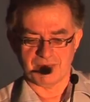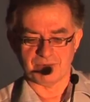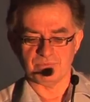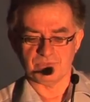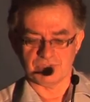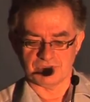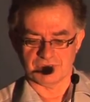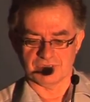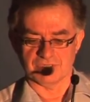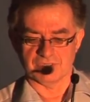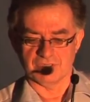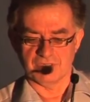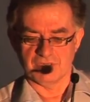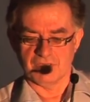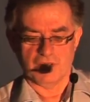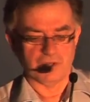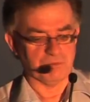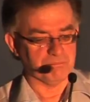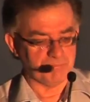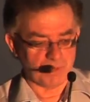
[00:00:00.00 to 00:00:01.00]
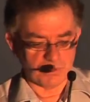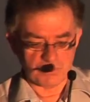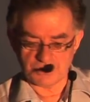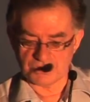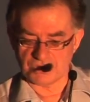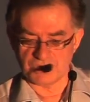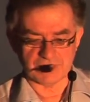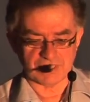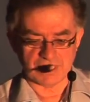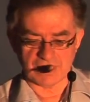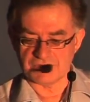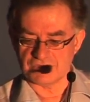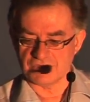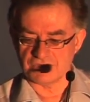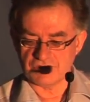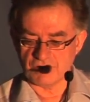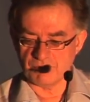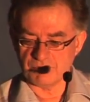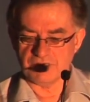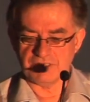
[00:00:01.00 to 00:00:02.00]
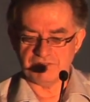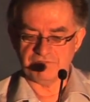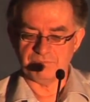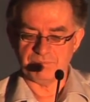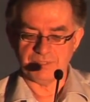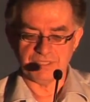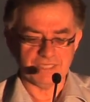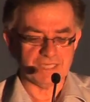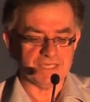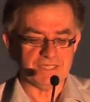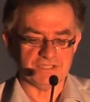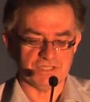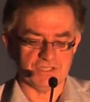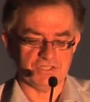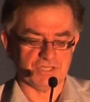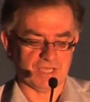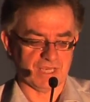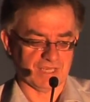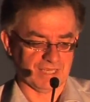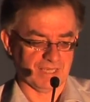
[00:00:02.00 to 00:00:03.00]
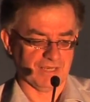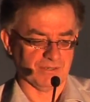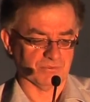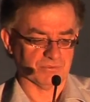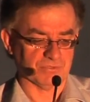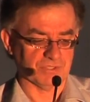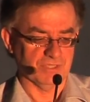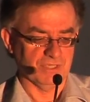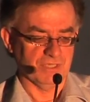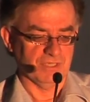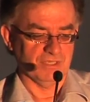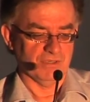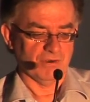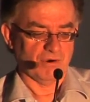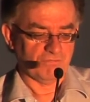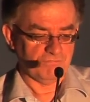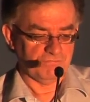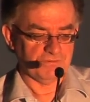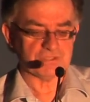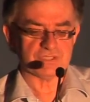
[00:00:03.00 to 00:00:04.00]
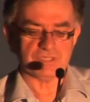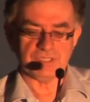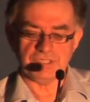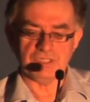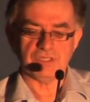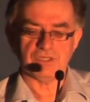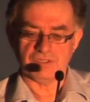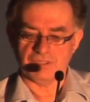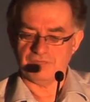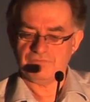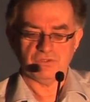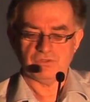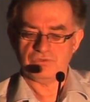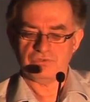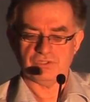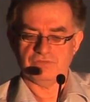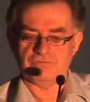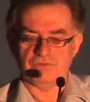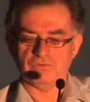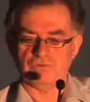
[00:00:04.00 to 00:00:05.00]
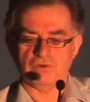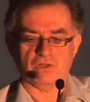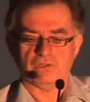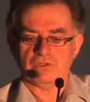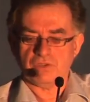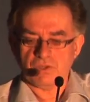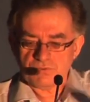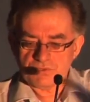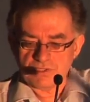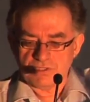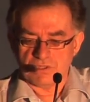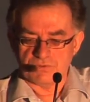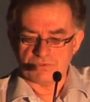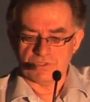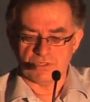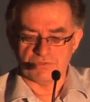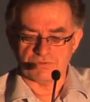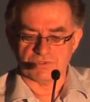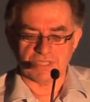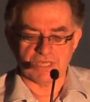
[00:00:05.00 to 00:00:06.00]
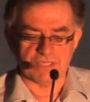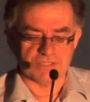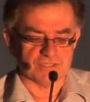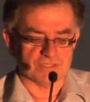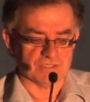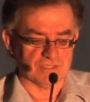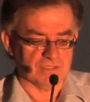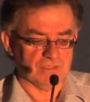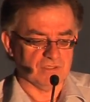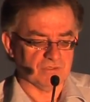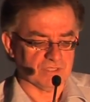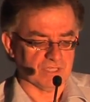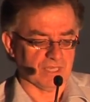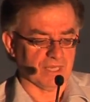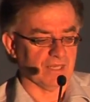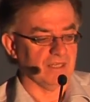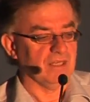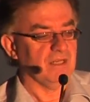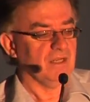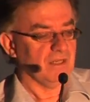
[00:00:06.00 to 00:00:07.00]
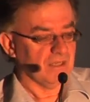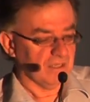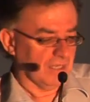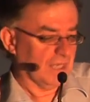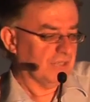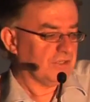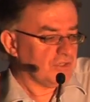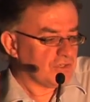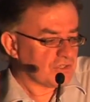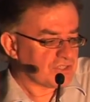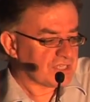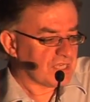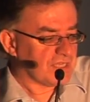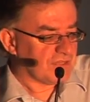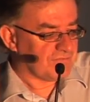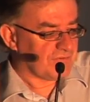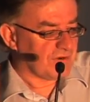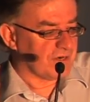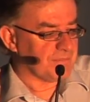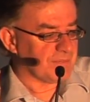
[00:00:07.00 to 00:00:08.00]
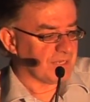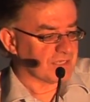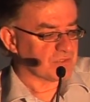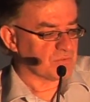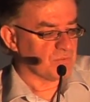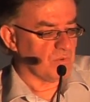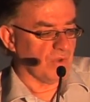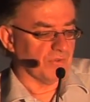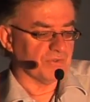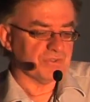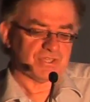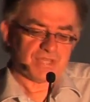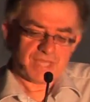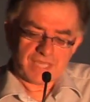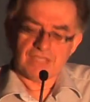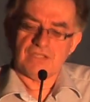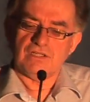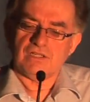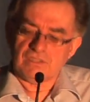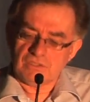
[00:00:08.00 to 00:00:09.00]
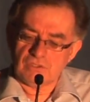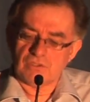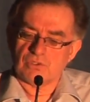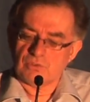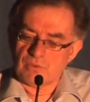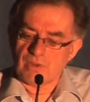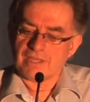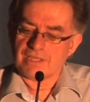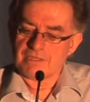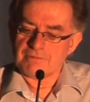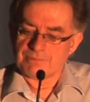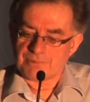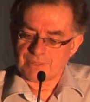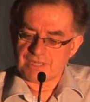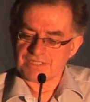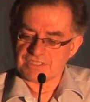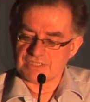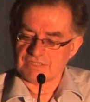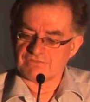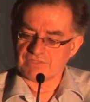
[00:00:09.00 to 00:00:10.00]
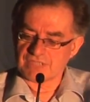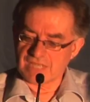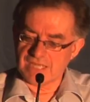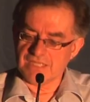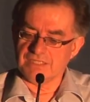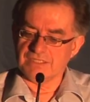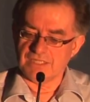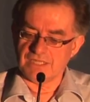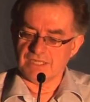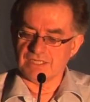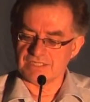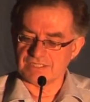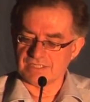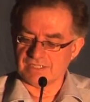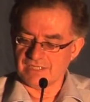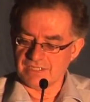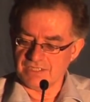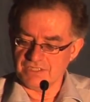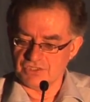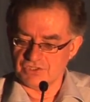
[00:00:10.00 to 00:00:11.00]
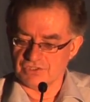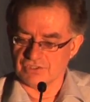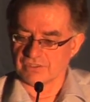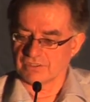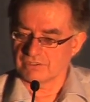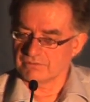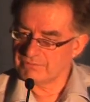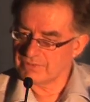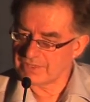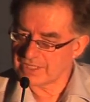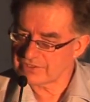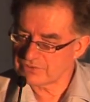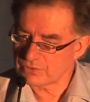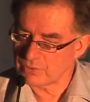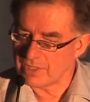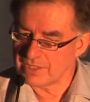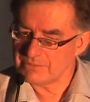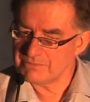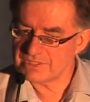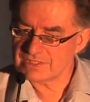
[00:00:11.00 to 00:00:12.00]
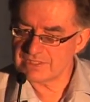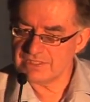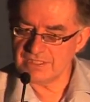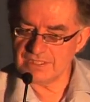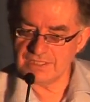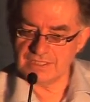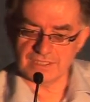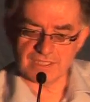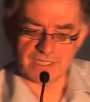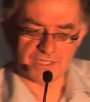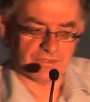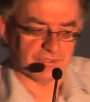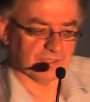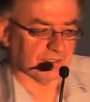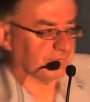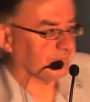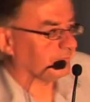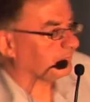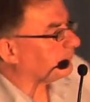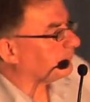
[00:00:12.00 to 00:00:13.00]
mountain, and most of the cases don't even begin to check out. Obviously, if you've got loads and loads and loads of cases that you look at, and you just take the very best ones, they're going to look quite impressive taken in isolation, but that's quite misleading, I think.